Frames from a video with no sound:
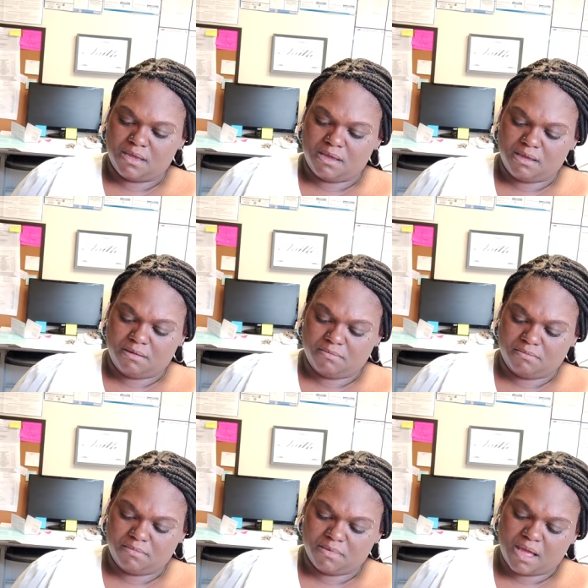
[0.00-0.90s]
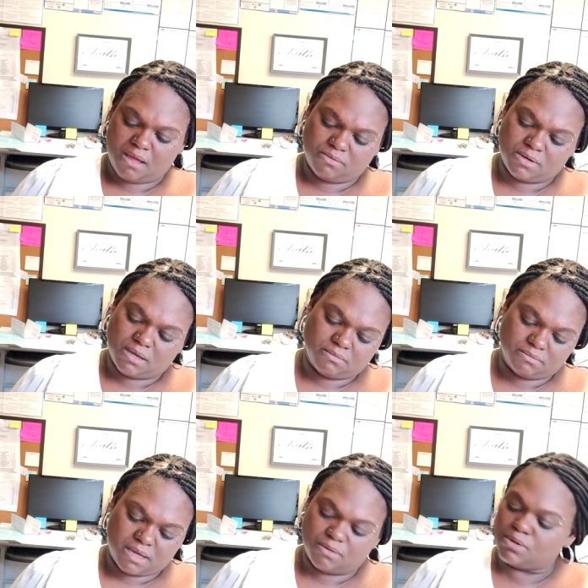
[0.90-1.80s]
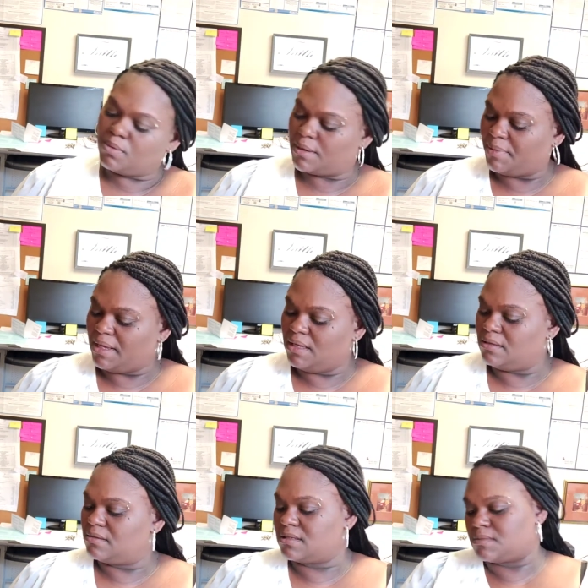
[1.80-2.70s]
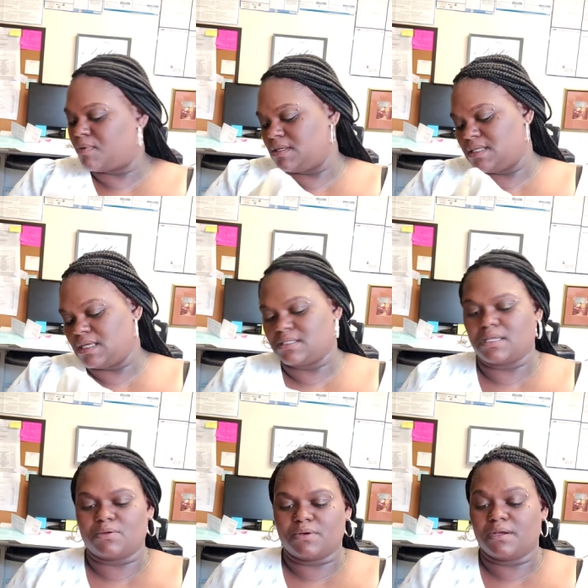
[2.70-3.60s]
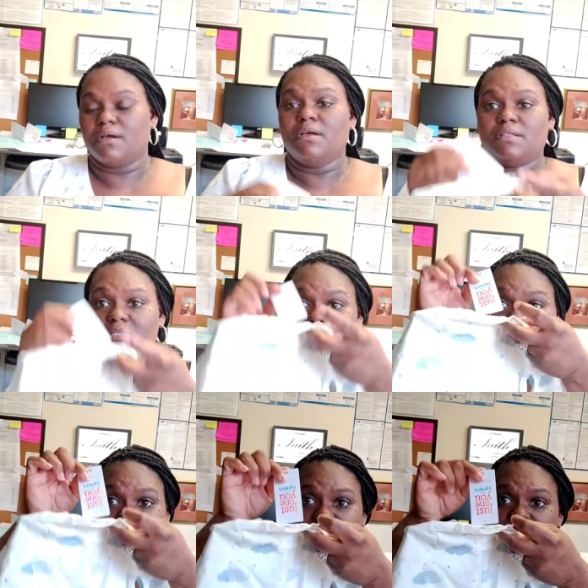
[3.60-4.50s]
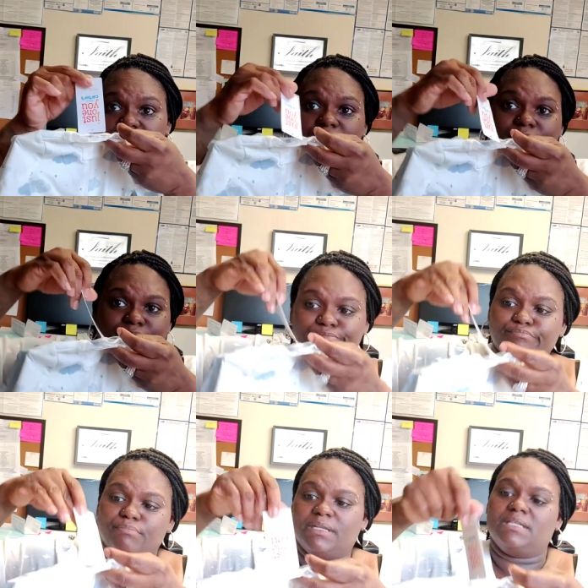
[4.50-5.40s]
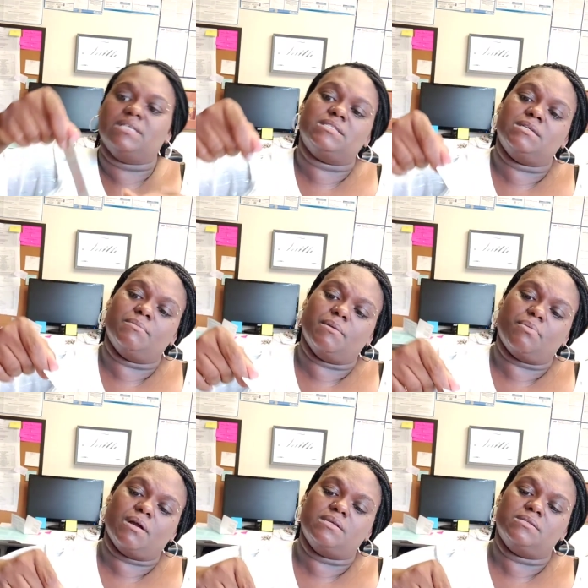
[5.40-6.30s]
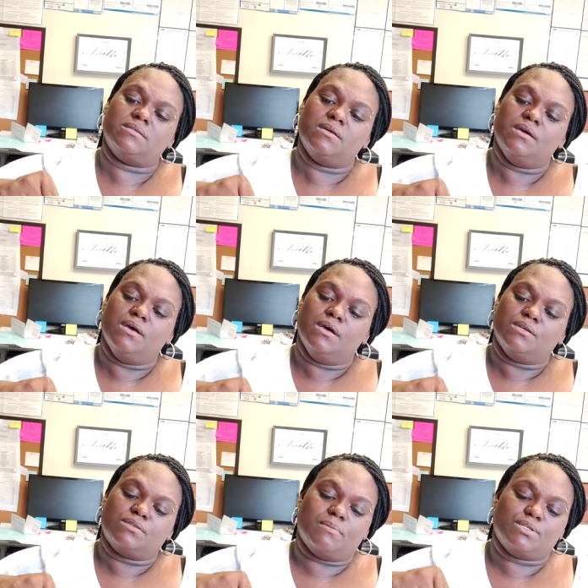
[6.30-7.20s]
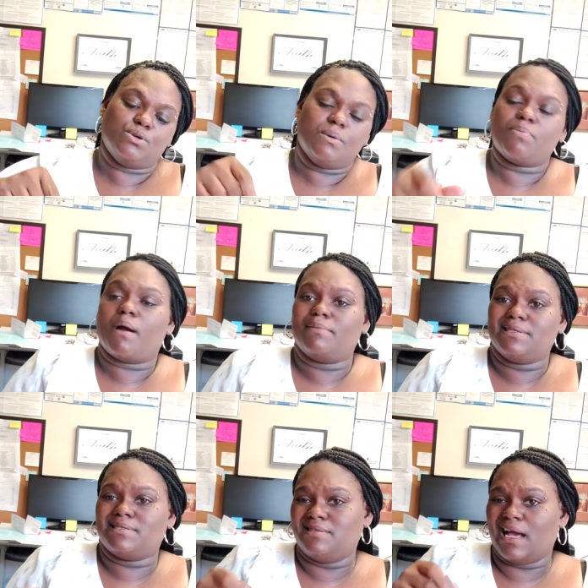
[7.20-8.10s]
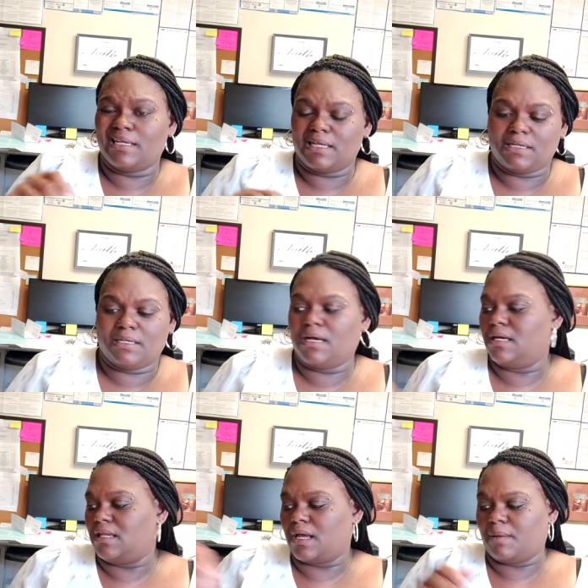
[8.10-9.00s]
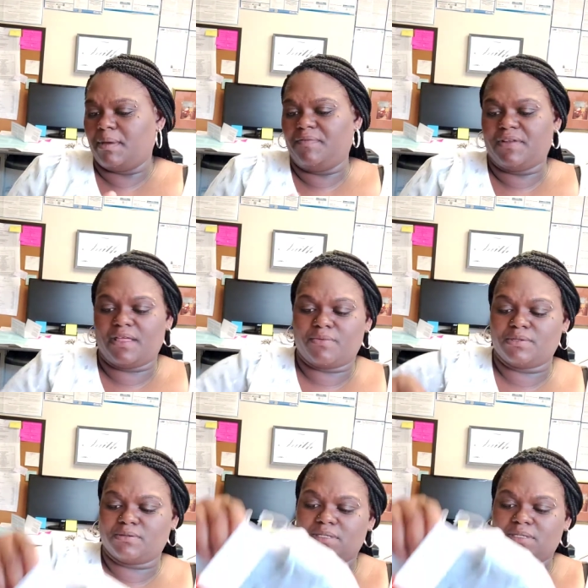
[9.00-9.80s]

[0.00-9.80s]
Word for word: Um, I don't know. I don't know what I paid because the price tag's not on here. Tag's here, but it doesn't tell me a price. So I'm assuming probably $9.99 like I paid for the other one,